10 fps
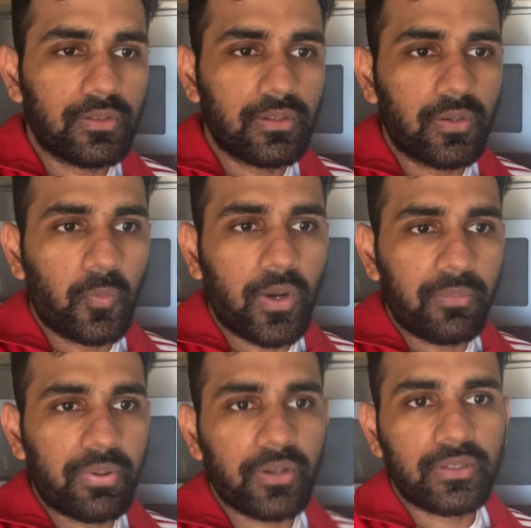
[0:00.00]
one
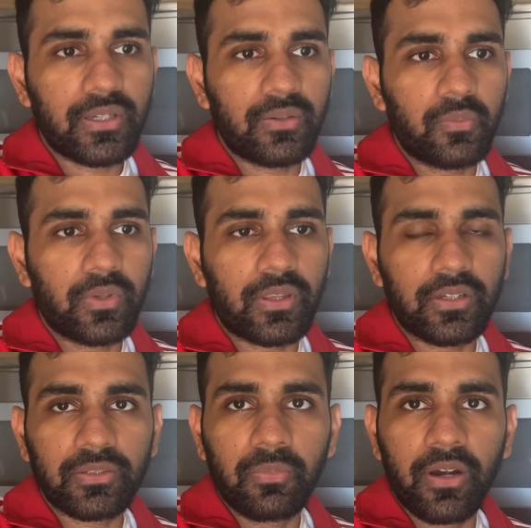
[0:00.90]
person with their
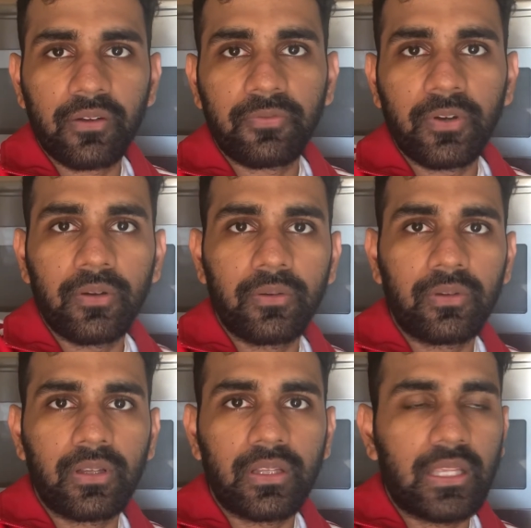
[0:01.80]

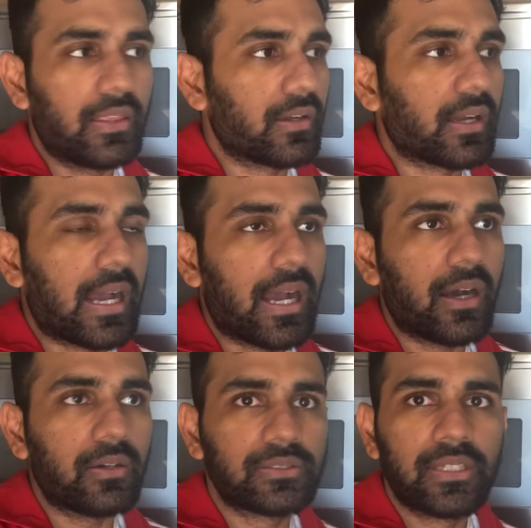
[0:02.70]
smartphone in their
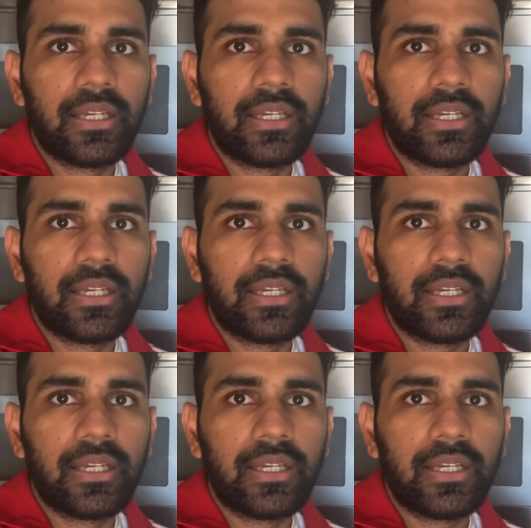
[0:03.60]
house